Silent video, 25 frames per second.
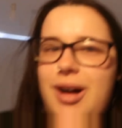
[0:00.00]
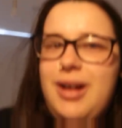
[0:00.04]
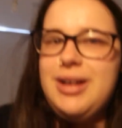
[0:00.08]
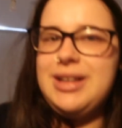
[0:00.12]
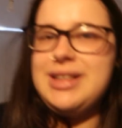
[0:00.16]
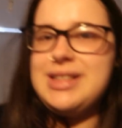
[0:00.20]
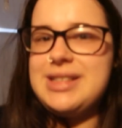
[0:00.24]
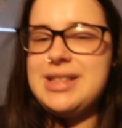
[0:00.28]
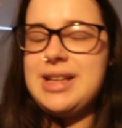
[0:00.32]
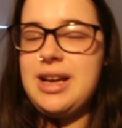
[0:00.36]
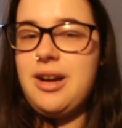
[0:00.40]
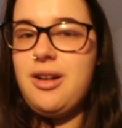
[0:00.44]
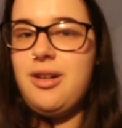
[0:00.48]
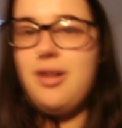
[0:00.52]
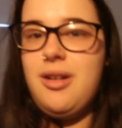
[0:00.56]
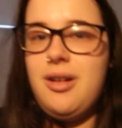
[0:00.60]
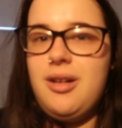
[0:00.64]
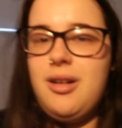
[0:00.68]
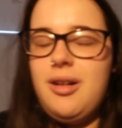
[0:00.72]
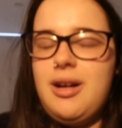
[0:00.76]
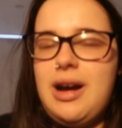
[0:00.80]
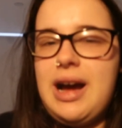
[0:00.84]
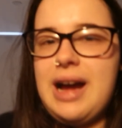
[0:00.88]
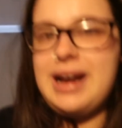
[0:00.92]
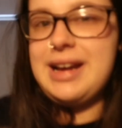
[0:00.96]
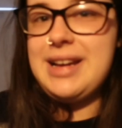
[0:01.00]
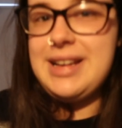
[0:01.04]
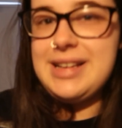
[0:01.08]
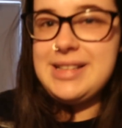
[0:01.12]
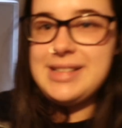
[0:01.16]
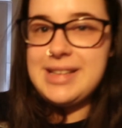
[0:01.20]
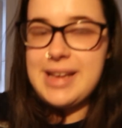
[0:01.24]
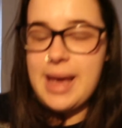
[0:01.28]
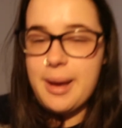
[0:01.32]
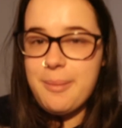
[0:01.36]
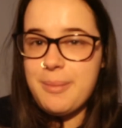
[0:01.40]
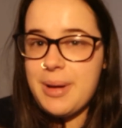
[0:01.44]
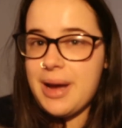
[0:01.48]
honestly, oh, I need to
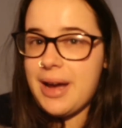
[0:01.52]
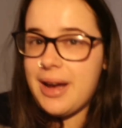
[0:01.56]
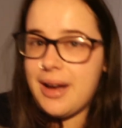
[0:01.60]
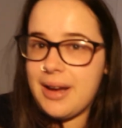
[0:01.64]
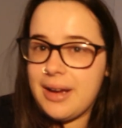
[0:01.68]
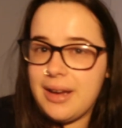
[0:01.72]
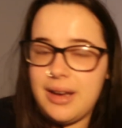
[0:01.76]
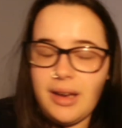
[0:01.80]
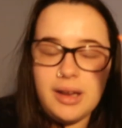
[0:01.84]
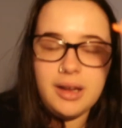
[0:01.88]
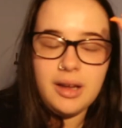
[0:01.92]
get my